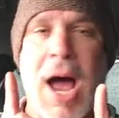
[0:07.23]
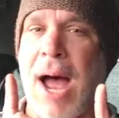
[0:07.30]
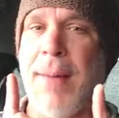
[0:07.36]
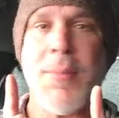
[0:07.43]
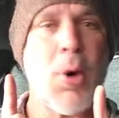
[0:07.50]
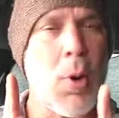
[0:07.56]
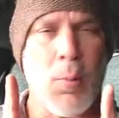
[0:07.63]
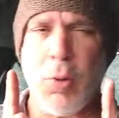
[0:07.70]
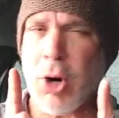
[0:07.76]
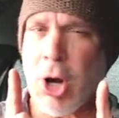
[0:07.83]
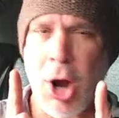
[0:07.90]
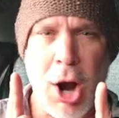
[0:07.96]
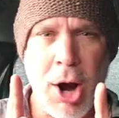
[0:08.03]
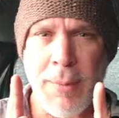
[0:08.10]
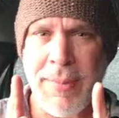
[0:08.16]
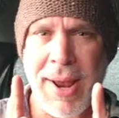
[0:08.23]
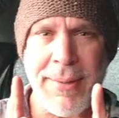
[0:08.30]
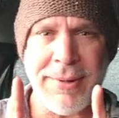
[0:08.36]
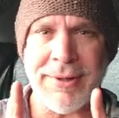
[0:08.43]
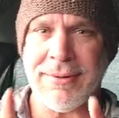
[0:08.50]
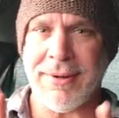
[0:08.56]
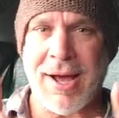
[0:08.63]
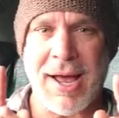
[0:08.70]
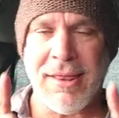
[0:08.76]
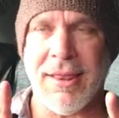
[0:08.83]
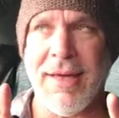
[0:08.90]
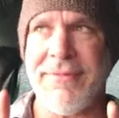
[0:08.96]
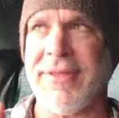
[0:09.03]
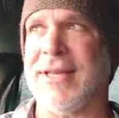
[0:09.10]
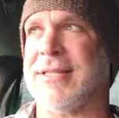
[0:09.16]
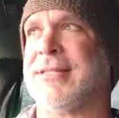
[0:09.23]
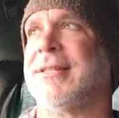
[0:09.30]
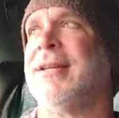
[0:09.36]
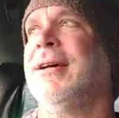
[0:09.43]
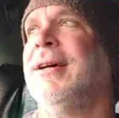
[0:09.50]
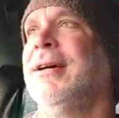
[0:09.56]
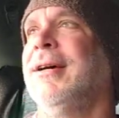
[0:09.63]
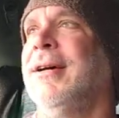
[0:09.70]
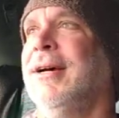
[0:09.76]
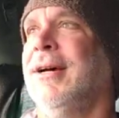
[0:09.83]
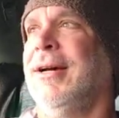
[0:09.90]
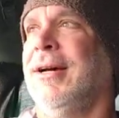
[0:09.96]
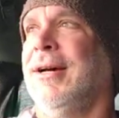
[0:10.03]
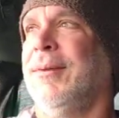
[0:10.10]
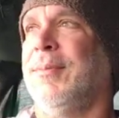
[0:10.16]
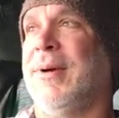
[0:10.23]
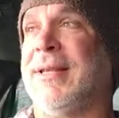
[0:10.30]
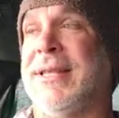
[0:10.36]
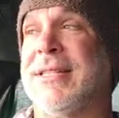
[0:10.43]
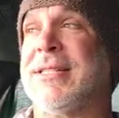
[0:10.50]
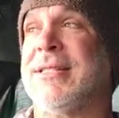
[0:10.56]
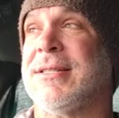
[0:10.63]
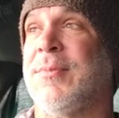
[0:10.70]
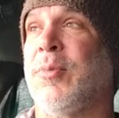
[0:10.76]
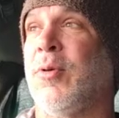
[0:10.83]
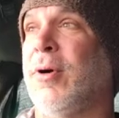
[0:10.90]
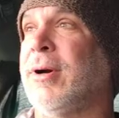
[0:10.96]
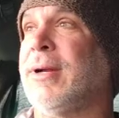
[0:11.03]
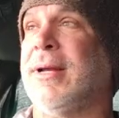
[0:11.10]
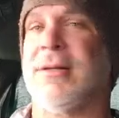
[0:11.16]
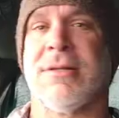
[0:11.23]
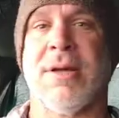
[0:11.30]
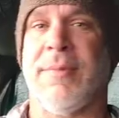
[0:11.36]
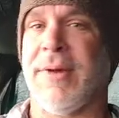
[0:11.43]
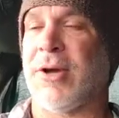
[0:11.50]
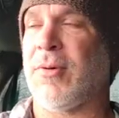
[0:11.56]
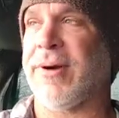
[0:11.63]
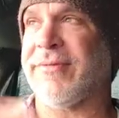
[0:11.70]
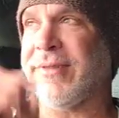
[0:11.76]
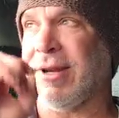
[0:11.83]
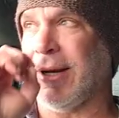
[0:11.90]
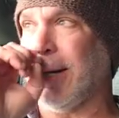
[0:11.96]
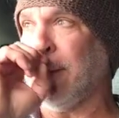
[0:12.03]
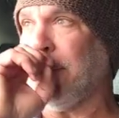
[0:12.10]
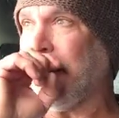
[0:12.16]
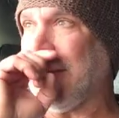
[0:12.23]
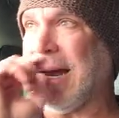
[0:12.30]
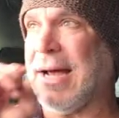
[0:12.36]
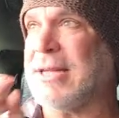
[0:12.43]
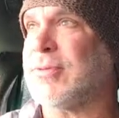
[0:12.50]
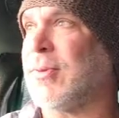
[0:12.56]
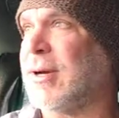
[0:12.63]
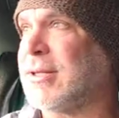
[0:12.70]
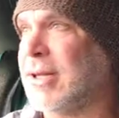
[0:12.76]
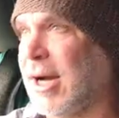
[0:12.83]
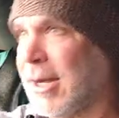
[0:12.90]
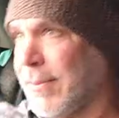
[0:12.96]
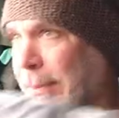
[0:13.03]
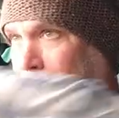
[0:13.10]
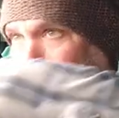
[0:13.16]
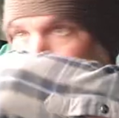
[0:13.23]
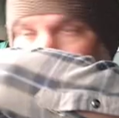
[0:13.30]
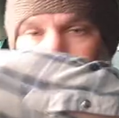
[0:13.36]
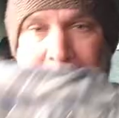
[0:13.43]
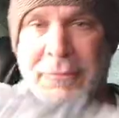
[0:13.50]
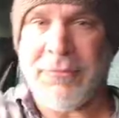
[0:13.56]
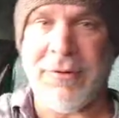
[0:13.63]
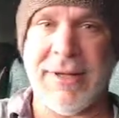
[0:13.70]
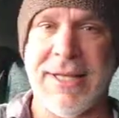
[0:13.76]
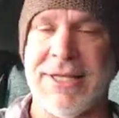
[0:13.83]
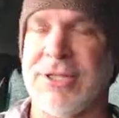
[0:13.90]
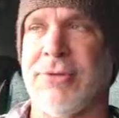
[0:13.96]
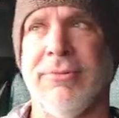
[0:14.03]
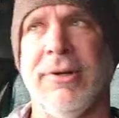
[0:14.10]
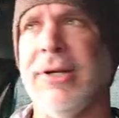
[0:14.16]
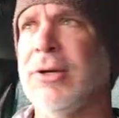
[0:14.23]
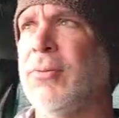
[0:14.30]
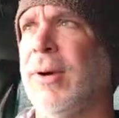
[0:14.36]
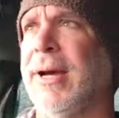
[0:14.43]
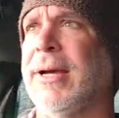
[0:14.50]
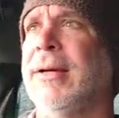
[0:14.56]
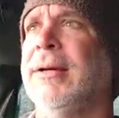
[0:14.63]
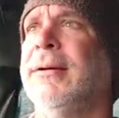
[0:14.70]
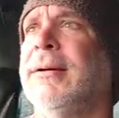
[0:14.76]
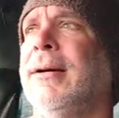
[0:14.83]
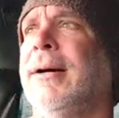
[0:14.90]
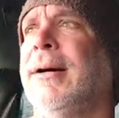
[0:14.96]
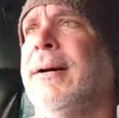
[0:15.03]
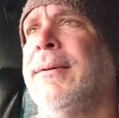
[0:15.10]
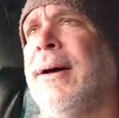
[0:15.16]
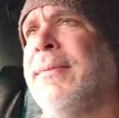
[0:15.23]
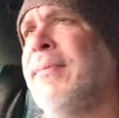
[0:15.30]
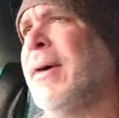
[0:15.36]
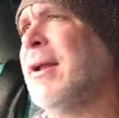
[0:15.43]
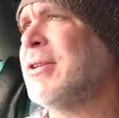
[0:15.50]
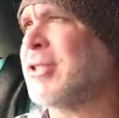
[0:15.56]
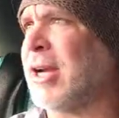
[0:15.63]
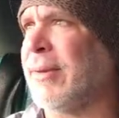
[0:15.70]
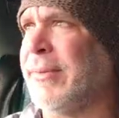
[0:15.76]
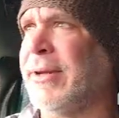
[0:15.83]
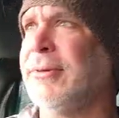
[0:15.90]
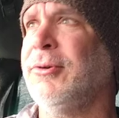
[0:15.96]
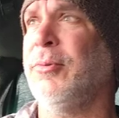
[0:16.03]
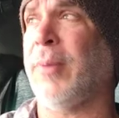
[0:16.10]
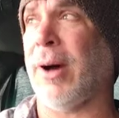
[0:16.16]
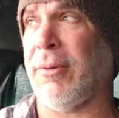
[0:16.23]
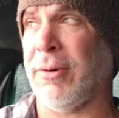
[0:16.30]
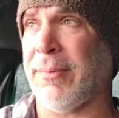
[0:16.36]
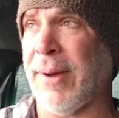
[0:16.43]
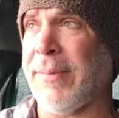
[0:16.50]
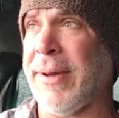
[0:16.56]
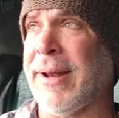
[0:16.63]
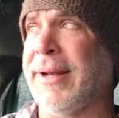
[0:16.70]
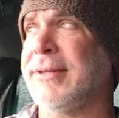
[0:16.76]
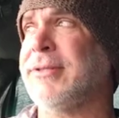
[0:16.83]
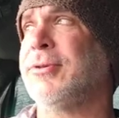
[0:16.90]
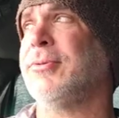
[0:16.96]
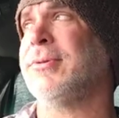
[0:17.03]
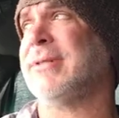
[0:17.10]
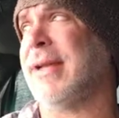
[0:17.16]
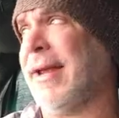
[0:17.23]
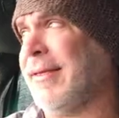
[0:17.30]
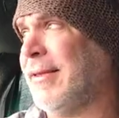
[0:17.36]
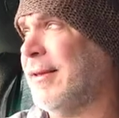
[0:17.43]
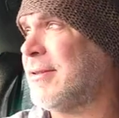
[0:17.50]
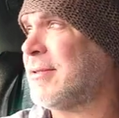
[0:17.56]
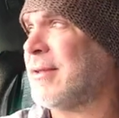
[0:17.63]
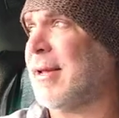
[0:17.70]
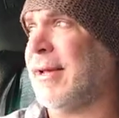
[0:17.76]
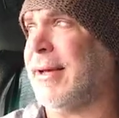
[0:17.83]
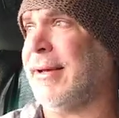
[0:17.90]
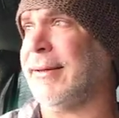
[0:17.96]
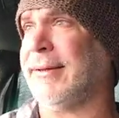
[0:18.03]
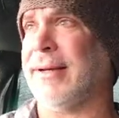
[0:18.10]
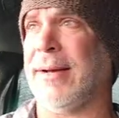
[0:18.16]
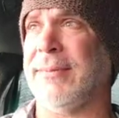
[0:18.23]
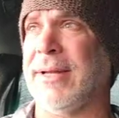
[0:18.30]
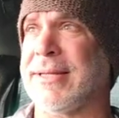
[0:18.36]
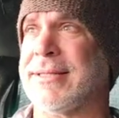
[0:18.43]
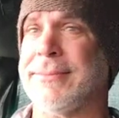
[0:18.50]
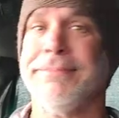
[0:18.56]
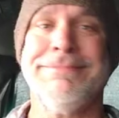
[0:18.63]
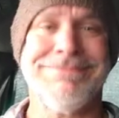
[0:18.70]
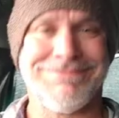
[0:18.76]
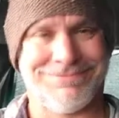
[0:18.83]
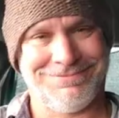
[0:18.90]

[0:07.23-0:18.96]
I'm working hard, baby. I love this. But this is important, and it's going to be a quick video. And I just want to talk about religion really quick. I met a gentleman who bought one of my paintings who was an atheist, and God bless him.